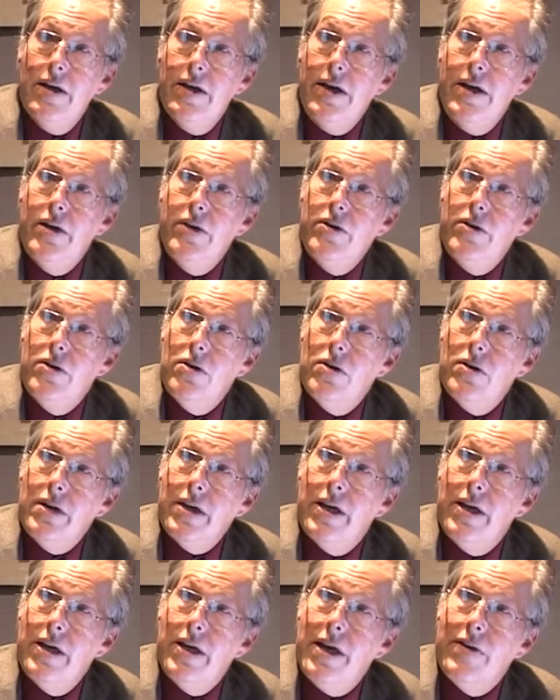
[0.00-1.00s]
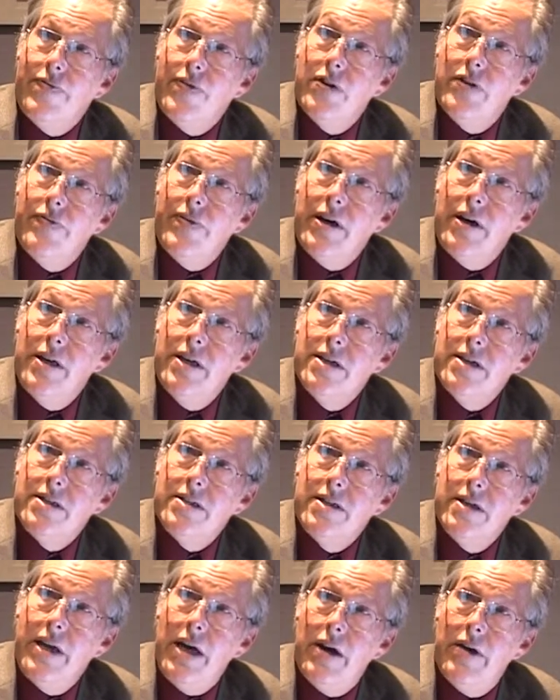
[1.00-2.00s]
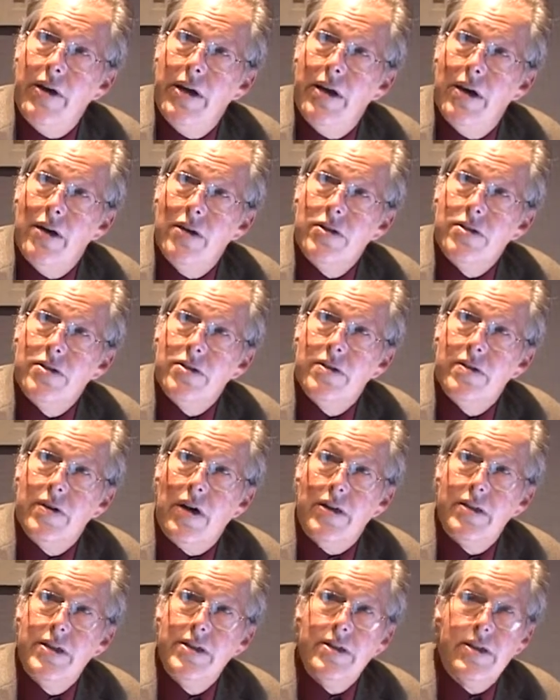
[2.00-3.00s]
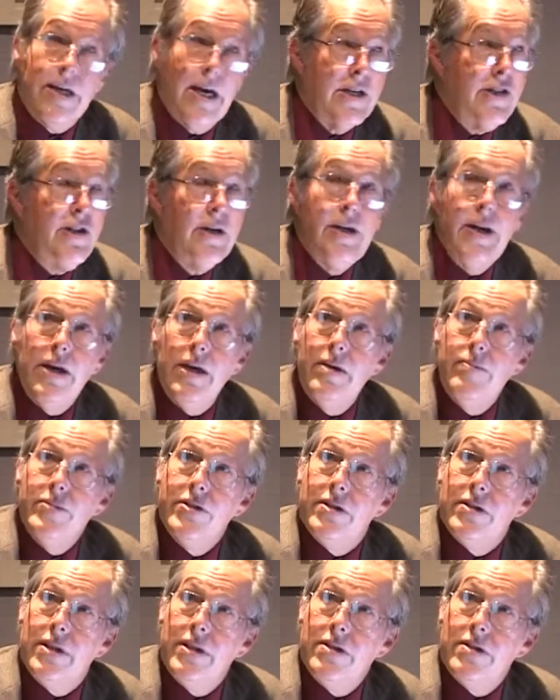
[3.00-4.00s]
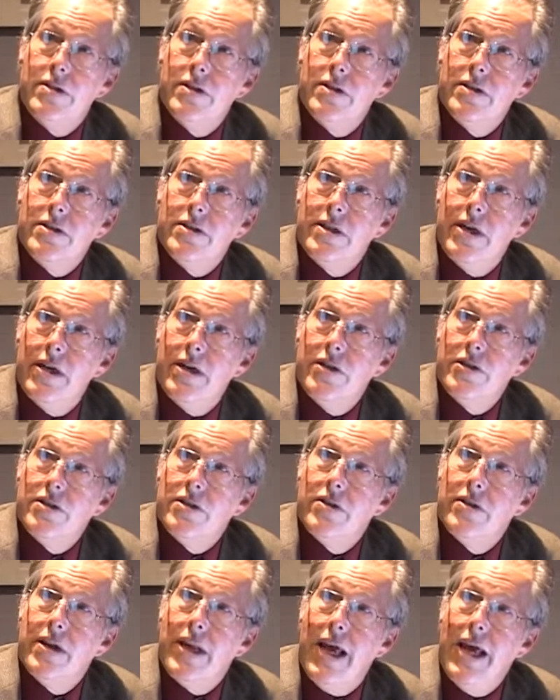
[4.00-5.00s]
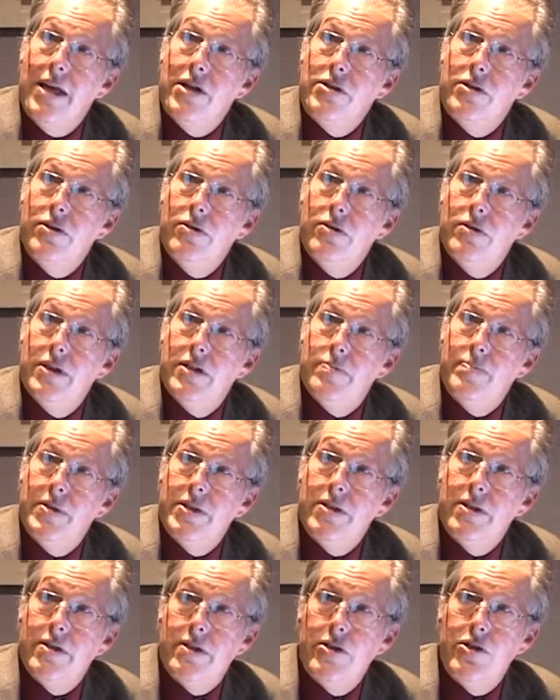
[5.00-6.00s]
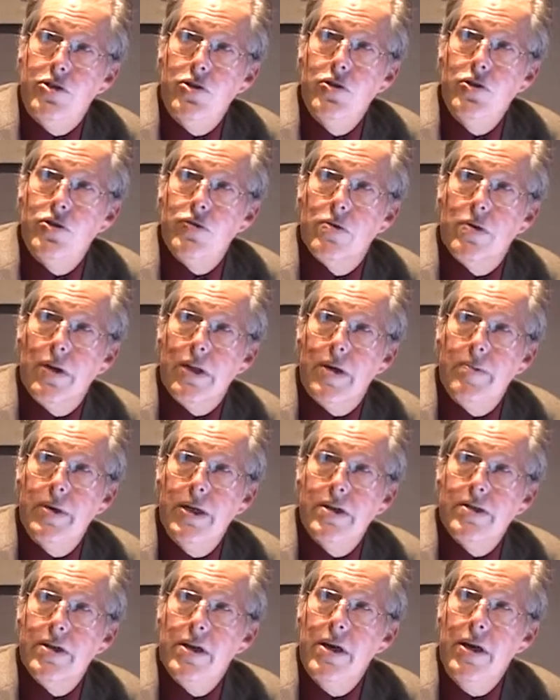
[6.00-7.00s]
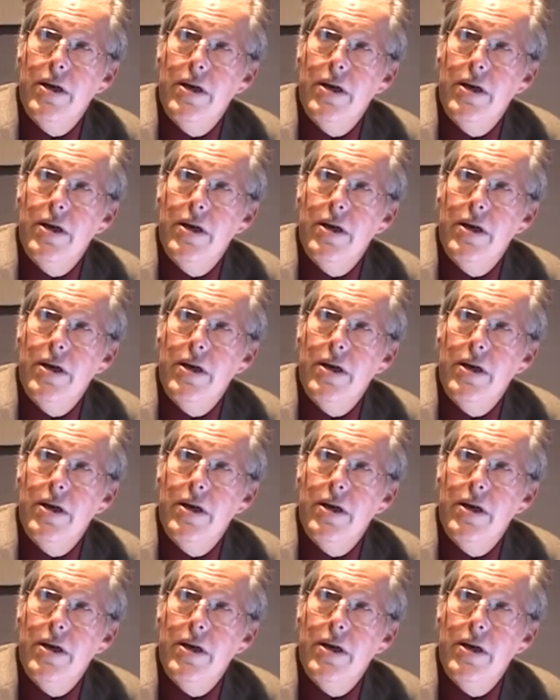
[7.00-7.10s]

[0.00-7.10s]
Here you're looking for the various scenarios. Aren't these catchy names? These are the scenarios so that A2 is business as usual. That means